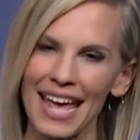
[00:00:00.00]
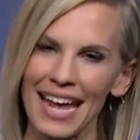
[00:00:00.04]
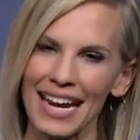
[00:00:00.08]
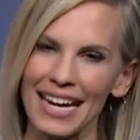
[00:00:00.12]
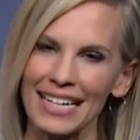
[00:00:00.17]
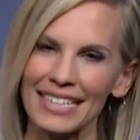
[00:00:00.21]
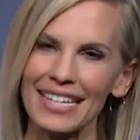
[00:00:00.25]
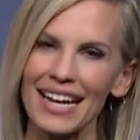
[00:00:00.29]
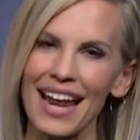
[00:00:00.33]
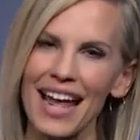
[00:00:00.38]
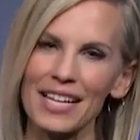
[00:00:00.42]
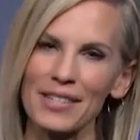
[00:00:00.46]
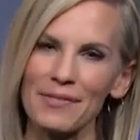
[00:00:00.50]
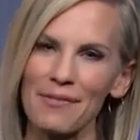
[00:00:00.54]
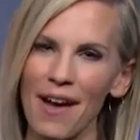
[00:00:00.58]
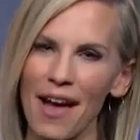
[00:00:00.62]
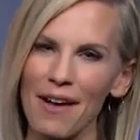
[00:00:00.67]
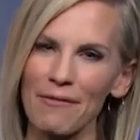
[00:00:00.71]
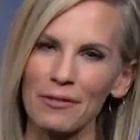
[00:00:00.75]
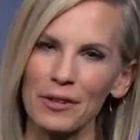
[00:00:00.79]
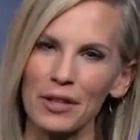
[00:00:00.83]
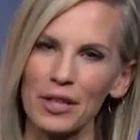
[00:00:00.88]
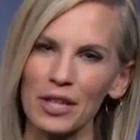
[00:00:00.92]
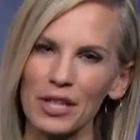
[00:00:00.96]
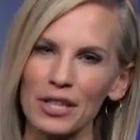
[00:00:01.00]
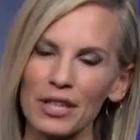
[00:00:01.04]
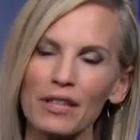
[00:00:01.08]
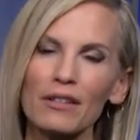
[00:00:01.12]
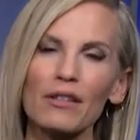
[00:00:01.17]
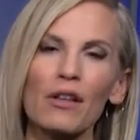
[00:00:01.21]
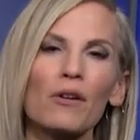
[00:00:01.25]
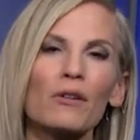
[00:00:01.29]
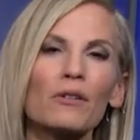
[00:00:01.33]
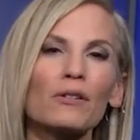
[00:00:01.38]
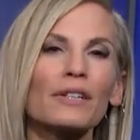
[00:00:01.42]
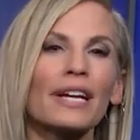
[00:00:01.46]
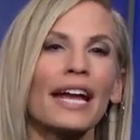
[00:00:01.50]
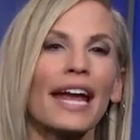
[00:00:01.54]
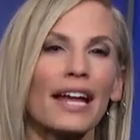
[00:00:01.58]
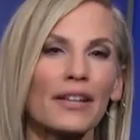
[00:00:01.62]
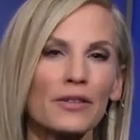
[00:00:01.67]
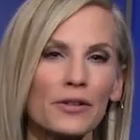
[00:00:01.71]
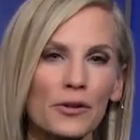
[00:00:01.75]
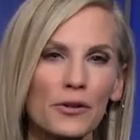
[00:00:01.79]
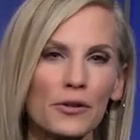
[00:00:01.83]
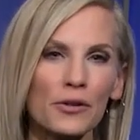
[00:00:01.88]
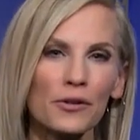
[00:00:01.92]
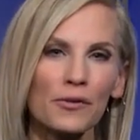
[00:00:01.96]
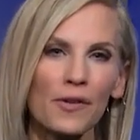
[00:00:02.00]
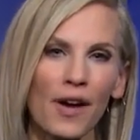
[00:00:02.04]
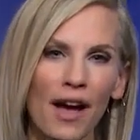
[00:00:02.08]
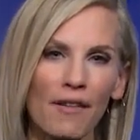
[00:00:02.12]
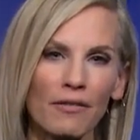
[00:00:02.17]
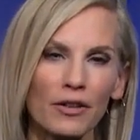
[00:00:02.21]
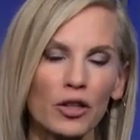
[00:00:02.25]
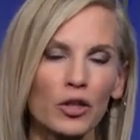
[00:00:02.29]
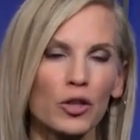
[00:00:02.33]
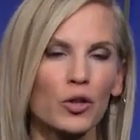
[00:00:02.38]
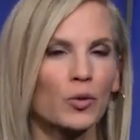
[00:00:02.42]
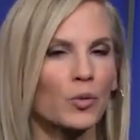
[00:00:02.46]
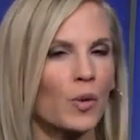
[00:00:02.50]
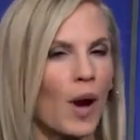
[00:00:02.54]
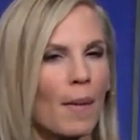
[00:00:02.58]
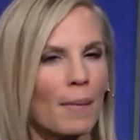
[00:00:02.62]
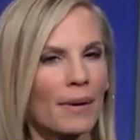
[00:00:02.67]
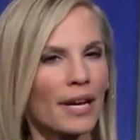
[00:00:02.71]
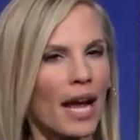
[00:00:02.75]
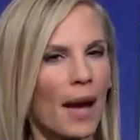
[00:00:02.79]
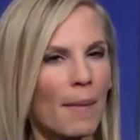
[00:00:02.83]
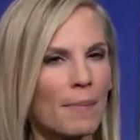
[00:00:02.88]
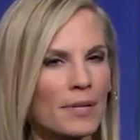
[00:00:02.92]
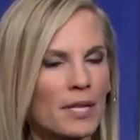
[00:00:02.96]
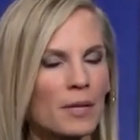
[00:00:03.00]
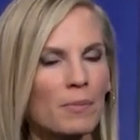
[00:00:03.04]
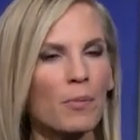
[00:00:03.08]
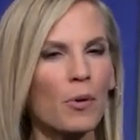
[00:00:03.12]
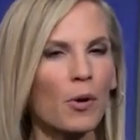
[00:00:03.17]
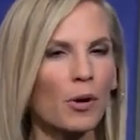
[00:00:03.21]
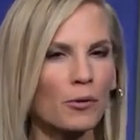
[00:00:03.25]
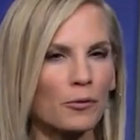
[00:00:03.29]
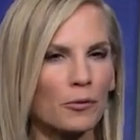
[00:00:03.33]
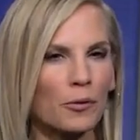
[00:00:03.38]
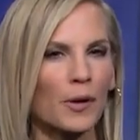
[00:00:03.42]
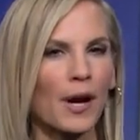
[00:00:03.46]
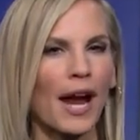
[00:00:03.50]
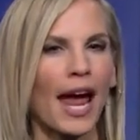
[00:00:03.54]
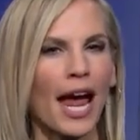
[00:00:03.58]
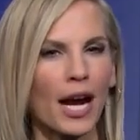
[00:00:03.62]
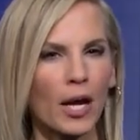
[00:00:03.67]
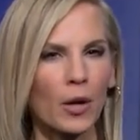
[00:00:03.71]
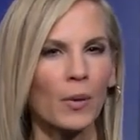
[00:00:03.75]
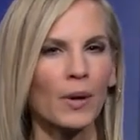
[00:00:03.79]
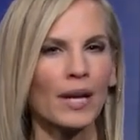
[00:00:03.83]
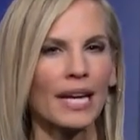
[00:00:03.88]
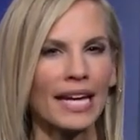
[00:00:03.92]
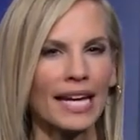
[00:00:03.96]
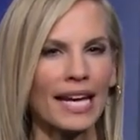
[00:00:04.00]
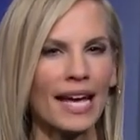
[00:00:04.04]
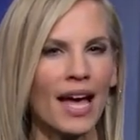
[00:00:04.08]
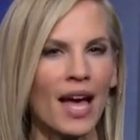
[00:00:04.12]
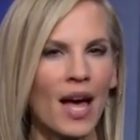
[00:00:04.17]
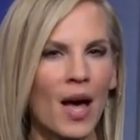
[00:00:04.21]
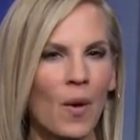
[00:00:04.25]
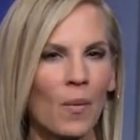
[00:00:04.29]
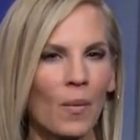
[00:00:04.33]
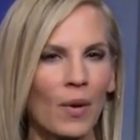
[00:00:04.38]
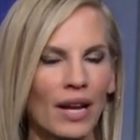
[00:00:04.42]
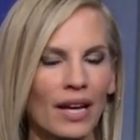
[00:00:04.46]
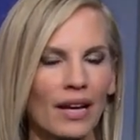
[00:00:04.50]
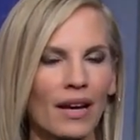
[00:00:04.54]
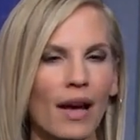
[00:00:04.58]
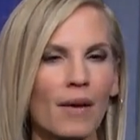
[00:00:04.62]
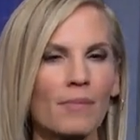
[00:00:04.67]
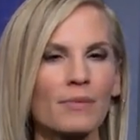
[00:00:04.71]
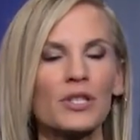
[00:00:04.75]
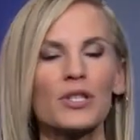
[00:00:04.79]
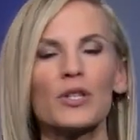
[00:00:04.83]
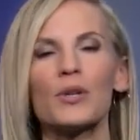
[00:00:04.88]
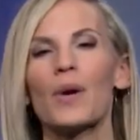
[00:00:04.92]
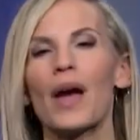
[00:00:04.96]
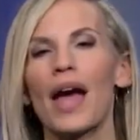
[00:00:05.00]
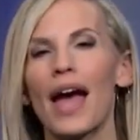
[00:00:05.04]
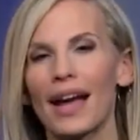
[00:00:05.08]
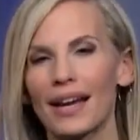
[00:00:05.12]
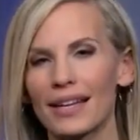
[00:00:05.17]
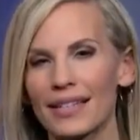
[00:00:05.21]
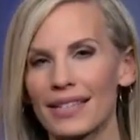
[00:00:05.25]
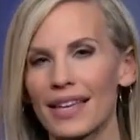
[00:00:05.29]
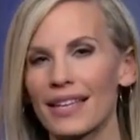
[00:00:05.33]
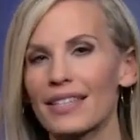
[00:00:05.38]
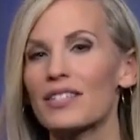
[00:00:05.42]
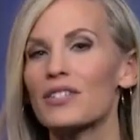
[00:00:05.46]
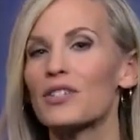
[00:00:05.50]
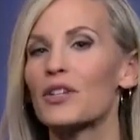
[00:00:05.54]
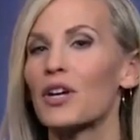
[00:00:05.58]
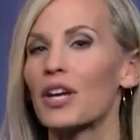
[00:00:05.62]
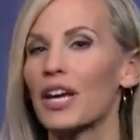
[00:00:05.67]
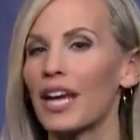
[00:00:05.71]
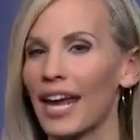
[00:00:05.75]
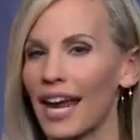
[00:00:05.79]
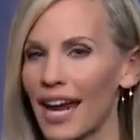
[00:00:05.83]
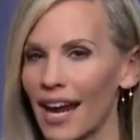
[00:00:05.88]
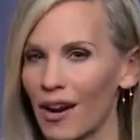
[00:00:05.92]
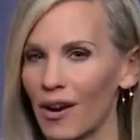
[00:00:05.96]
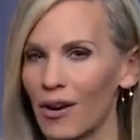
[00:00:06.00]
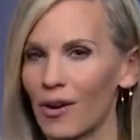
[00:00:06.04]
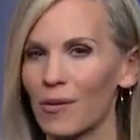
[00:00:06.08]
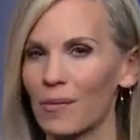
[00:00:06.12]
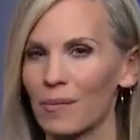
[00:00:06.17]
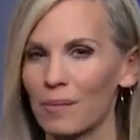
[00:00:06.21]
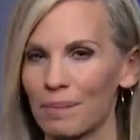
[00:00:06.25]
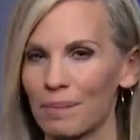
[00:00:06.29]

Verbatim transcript: In tonight's Five for Good, the local cancer survivor drumming up support for equity when it comes to access to care.